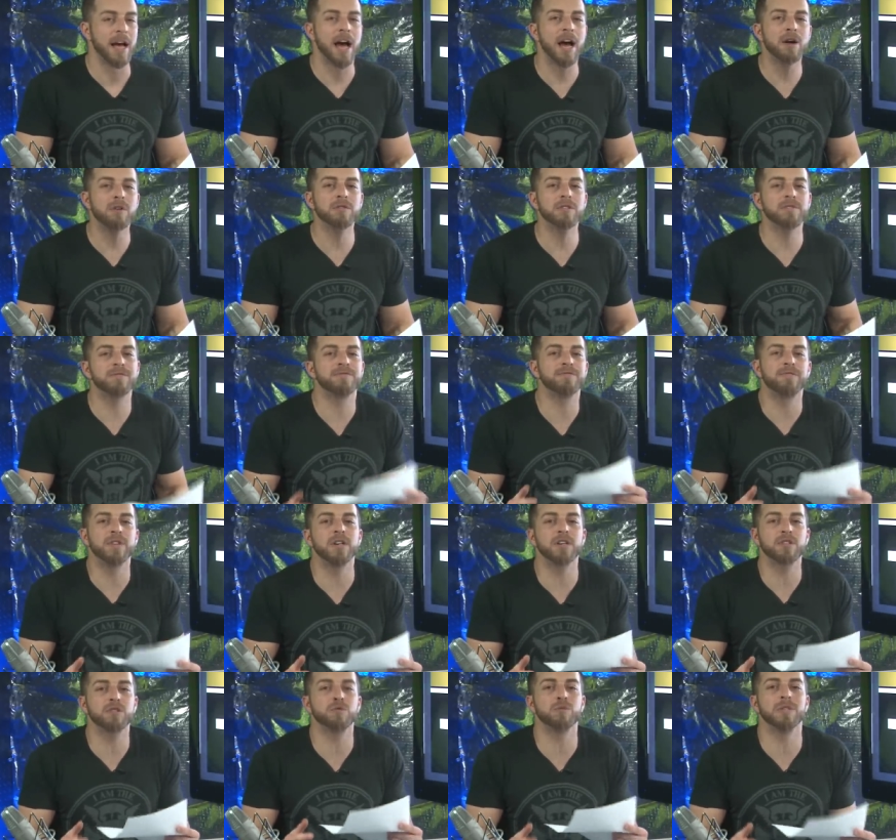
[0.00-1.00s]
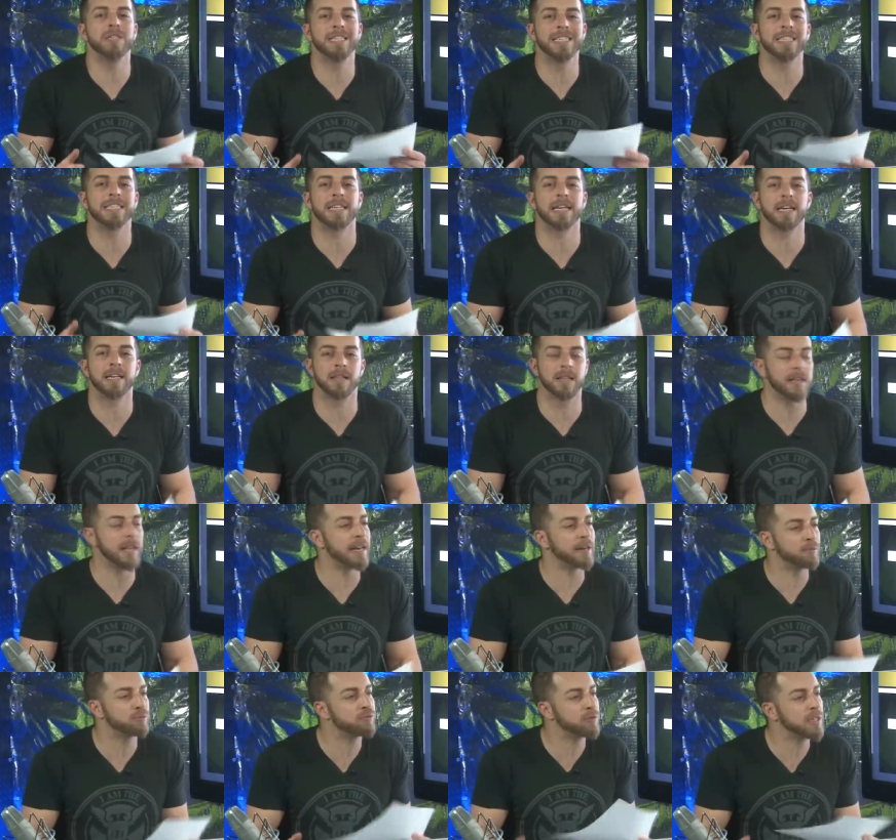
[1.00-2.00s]
How the fuck do we get head?
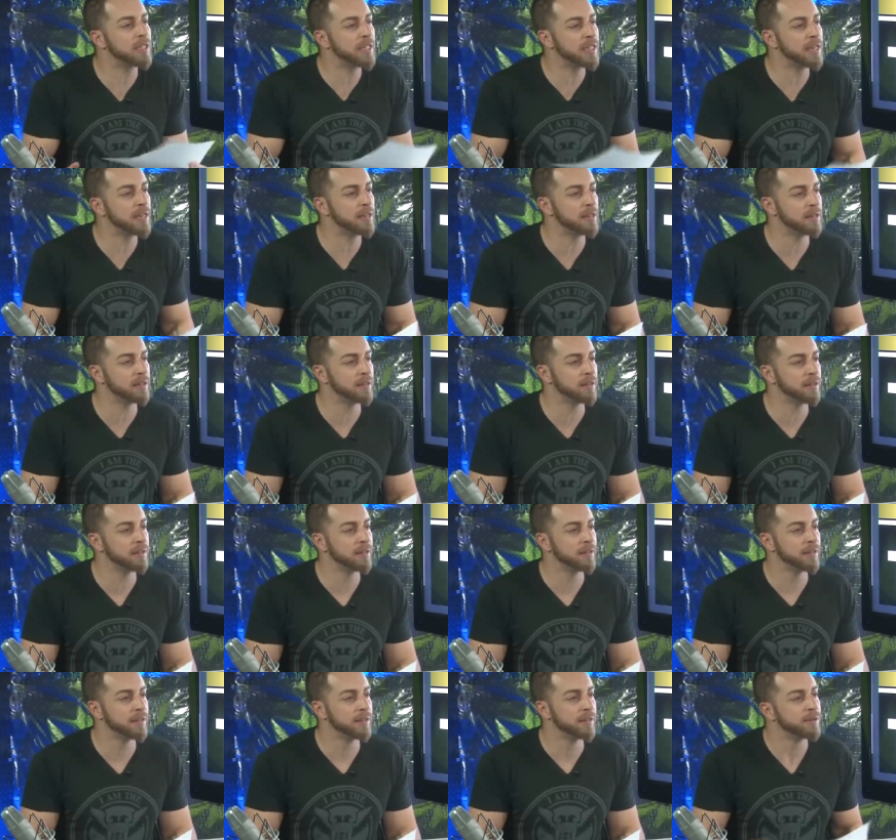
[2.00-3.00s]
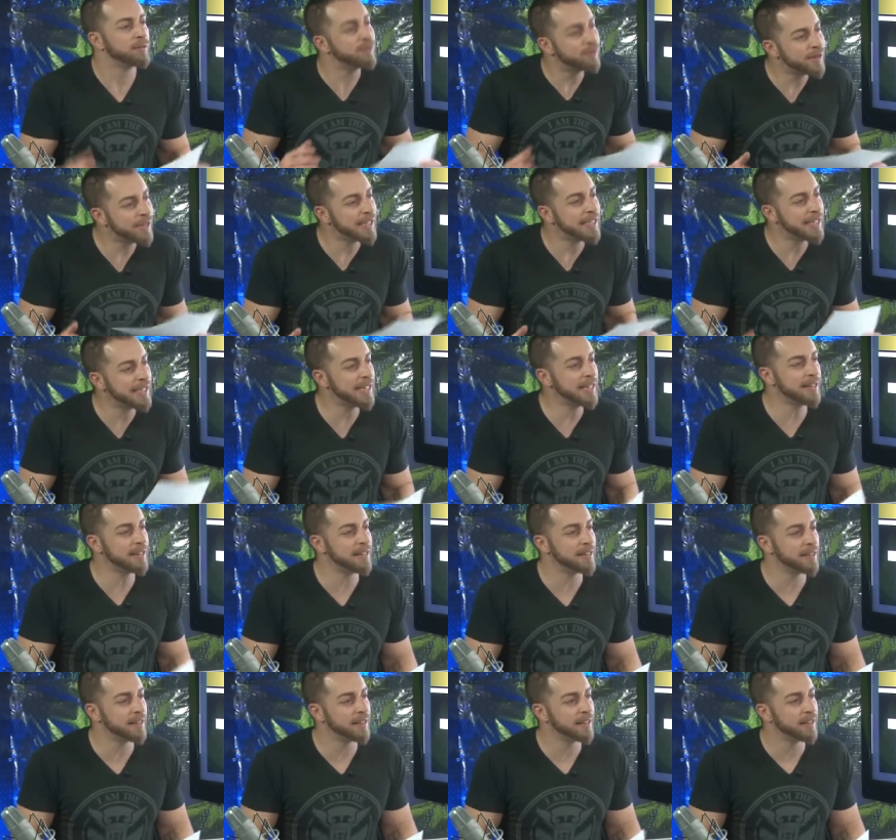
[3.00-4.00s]
Like, really?
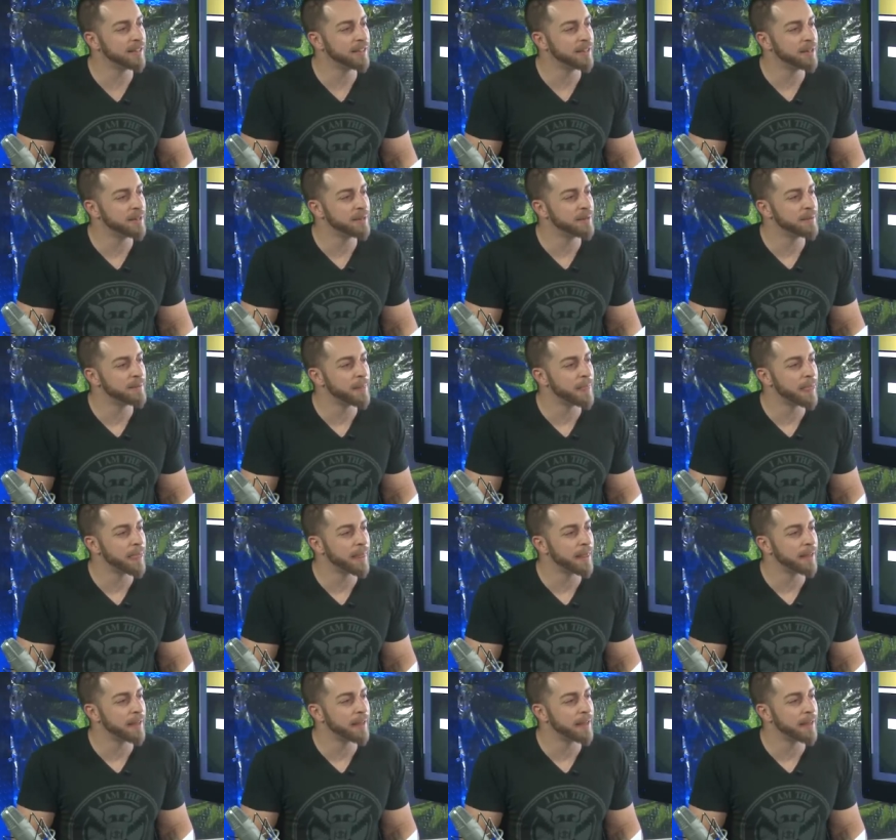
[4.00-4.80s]
Really? You know how kids are.